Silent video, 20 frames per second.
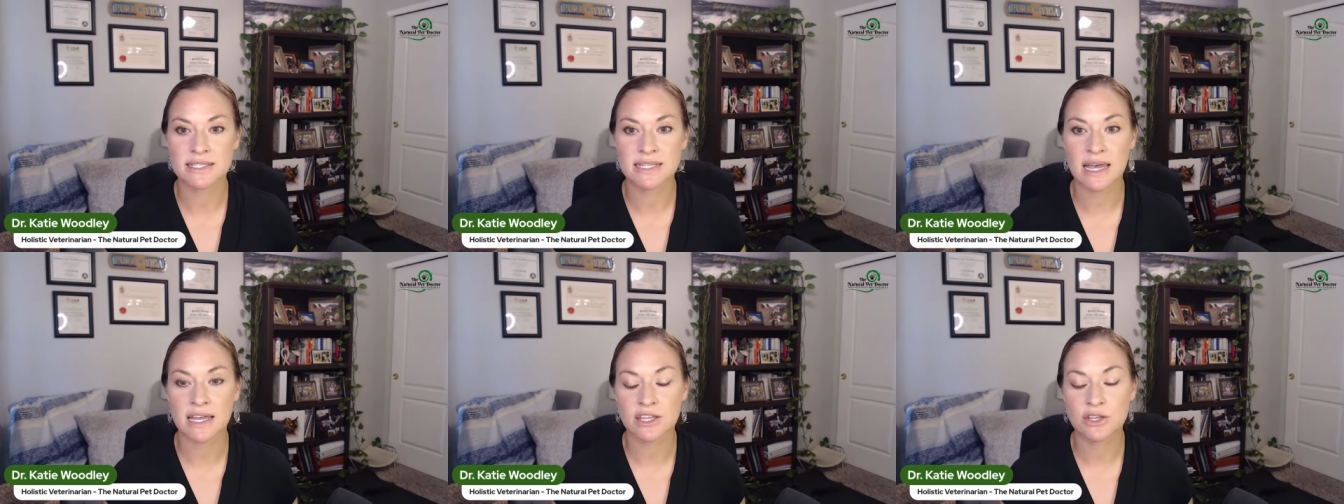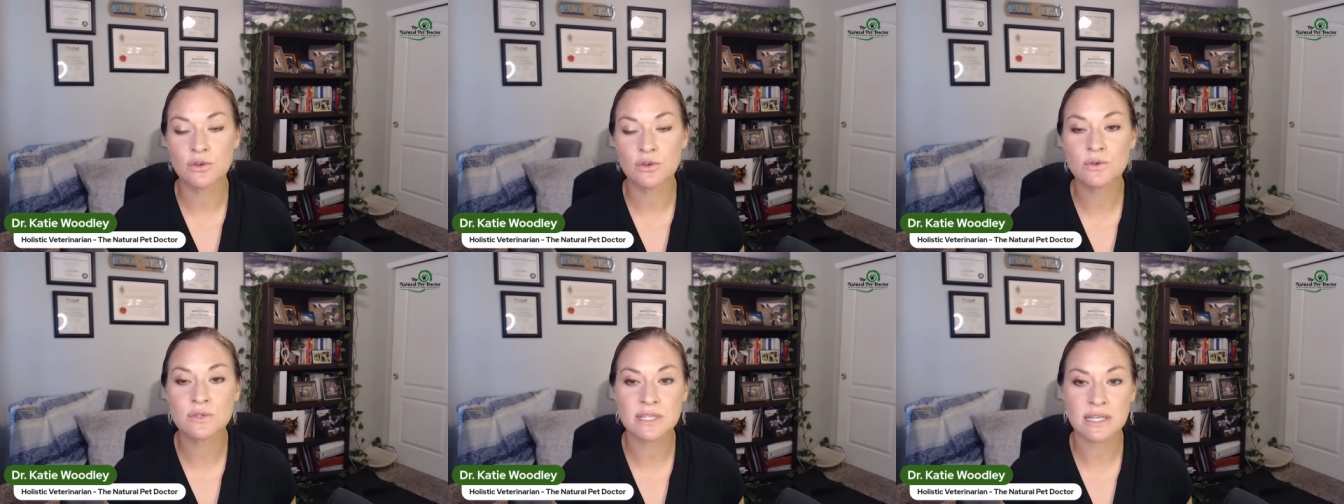that
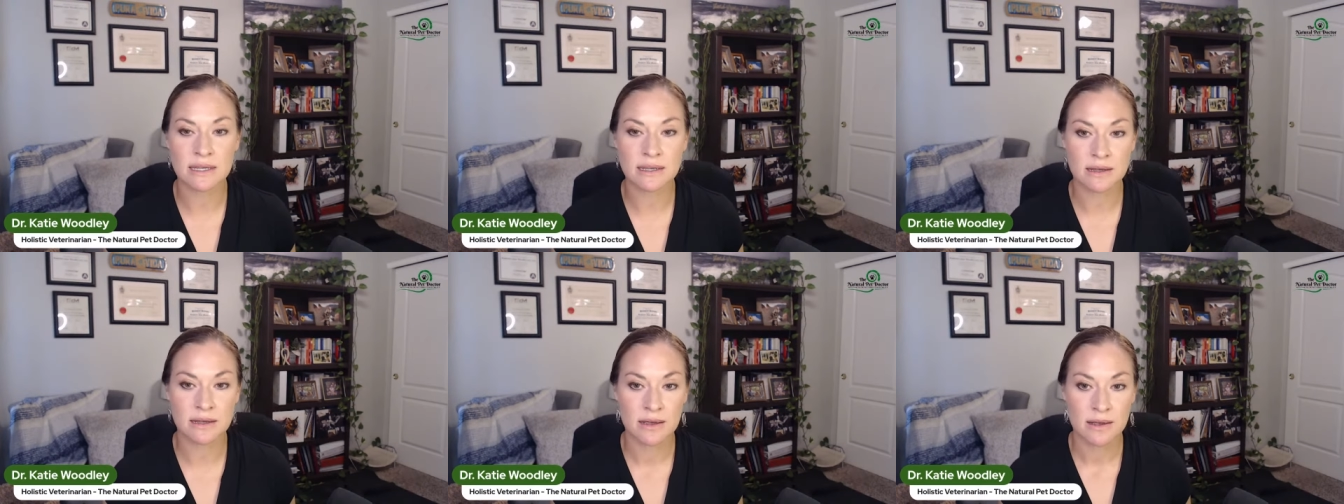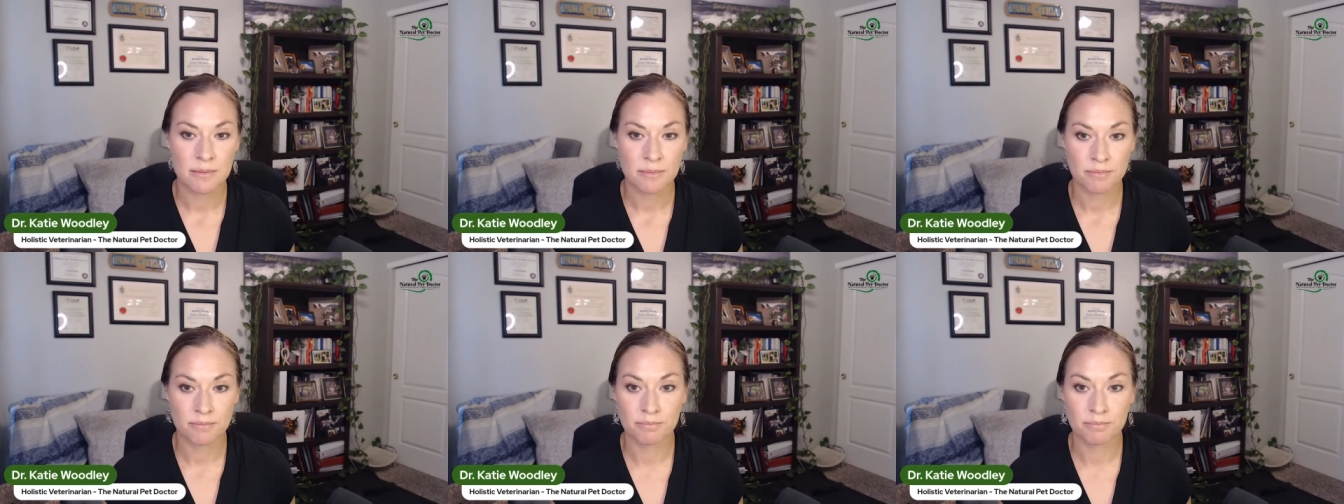using
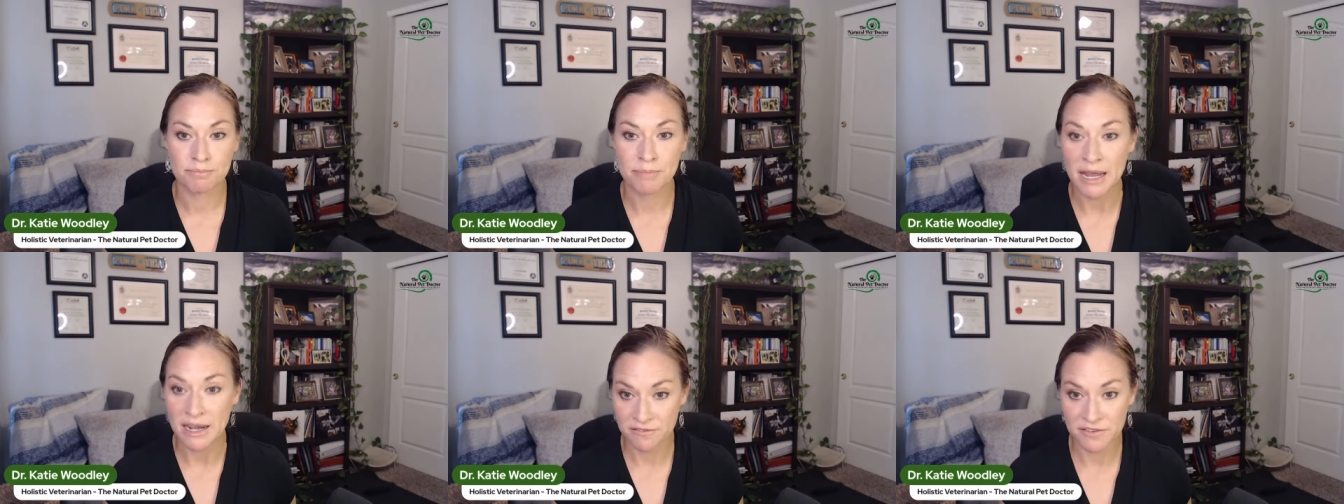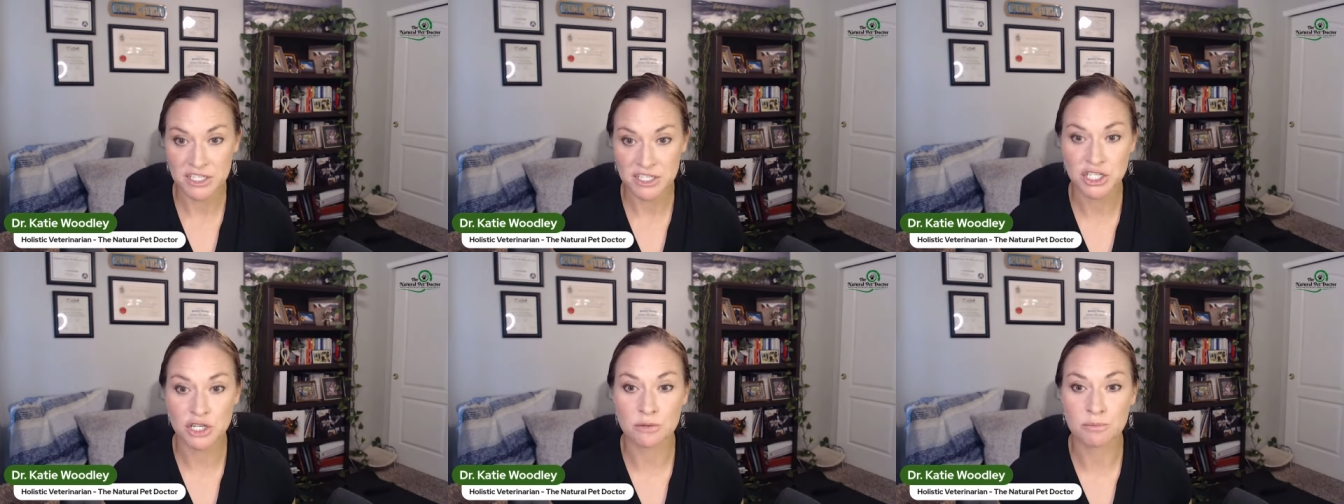
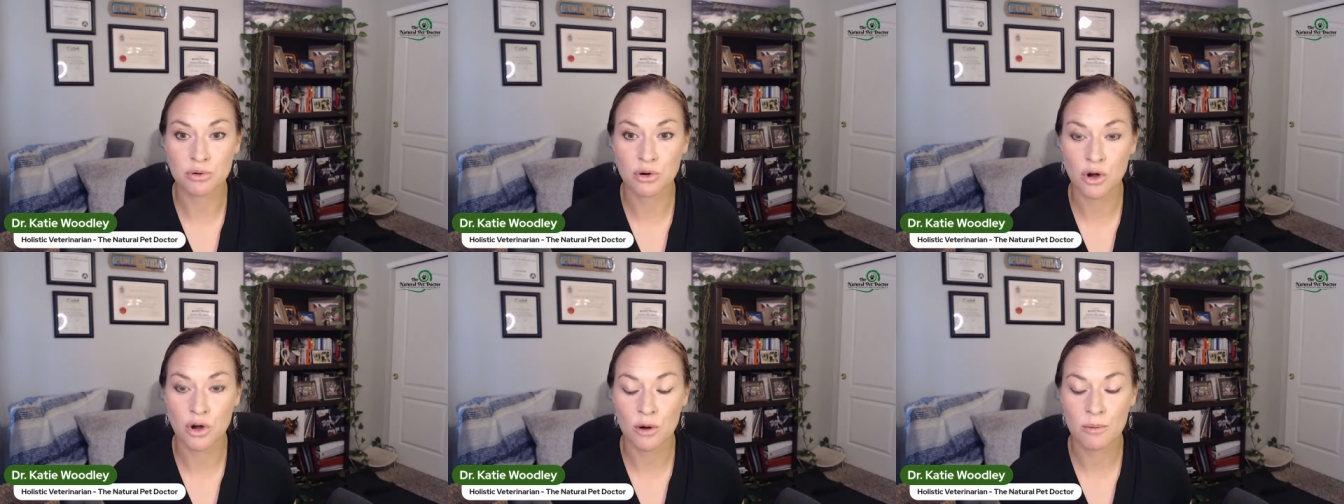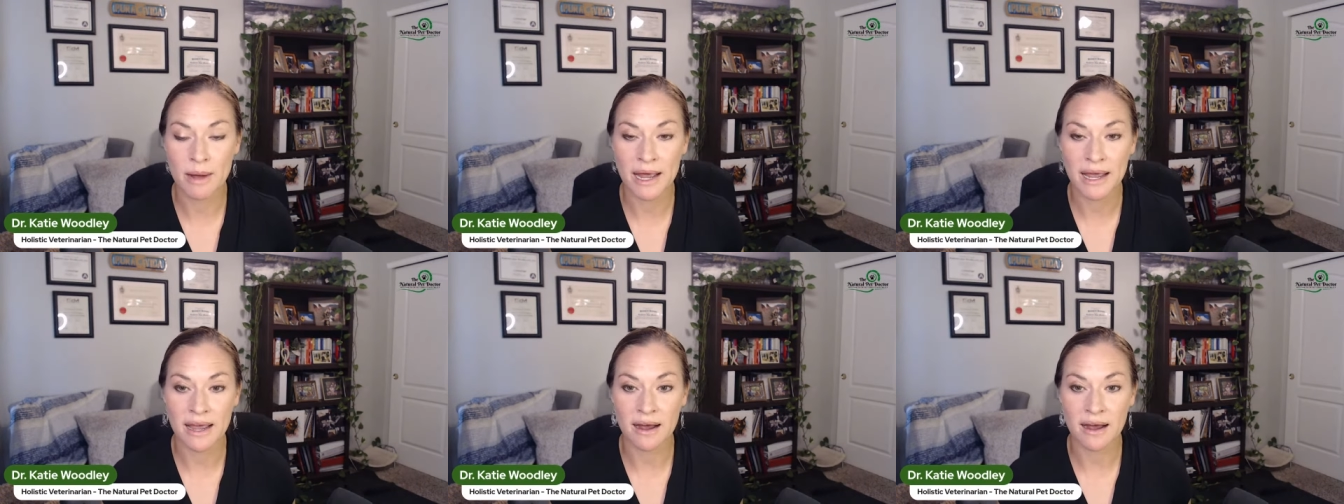beneficial
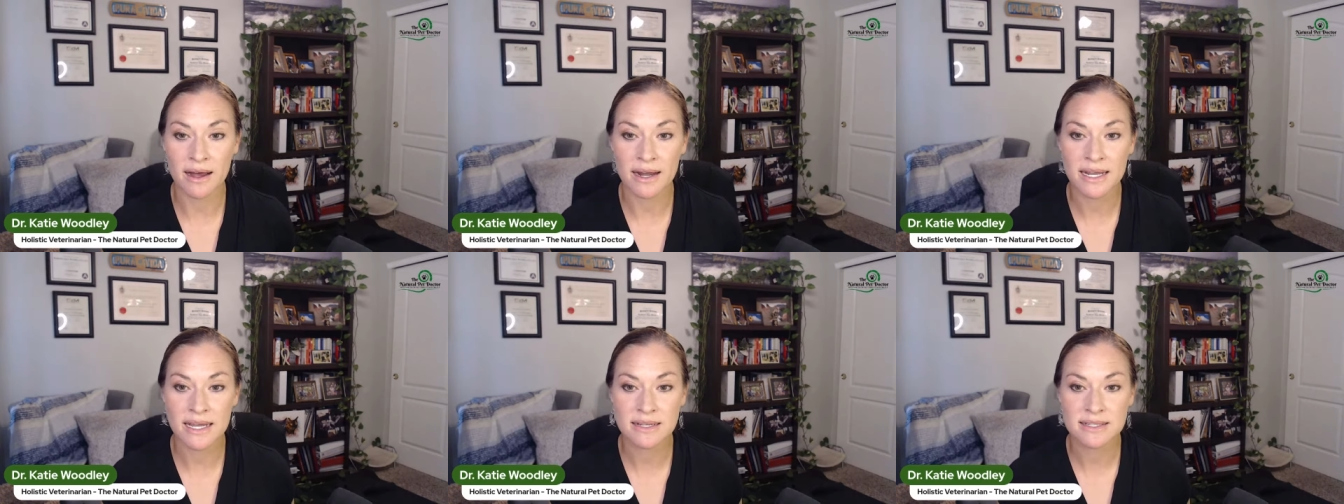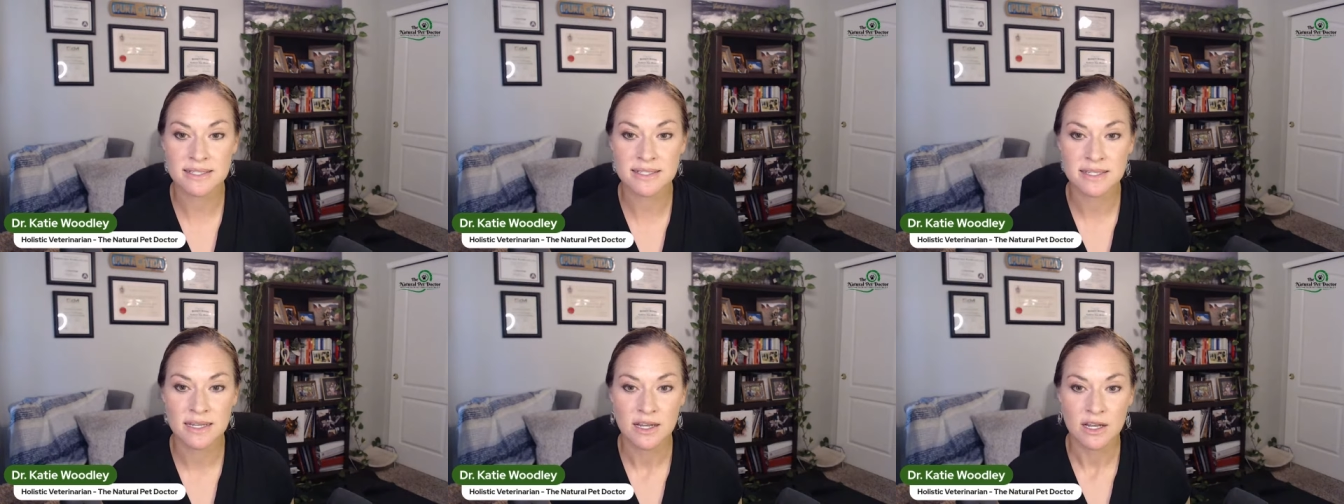
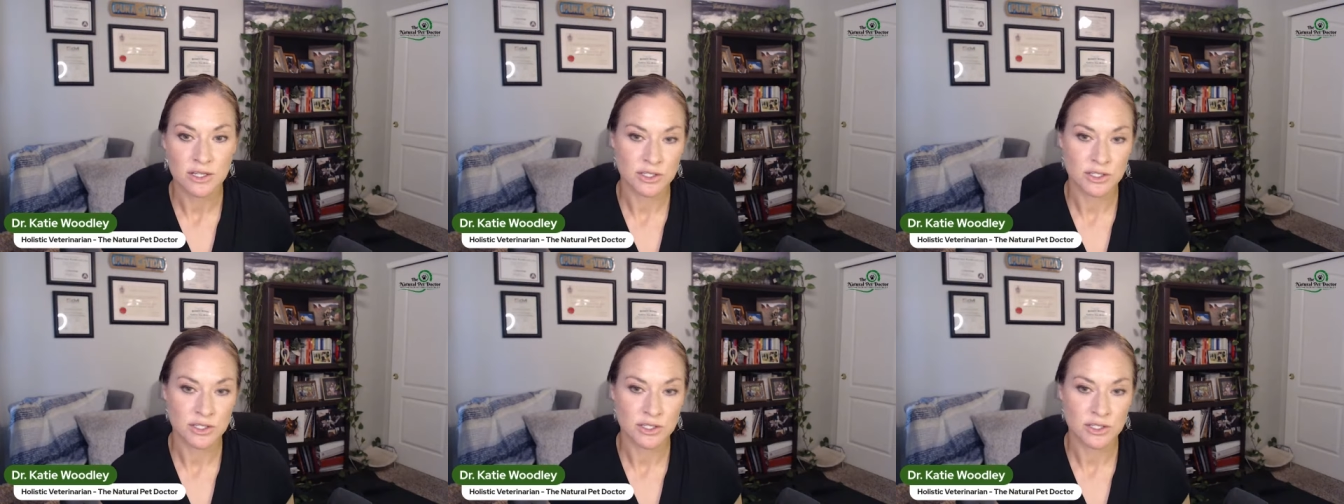probiotics,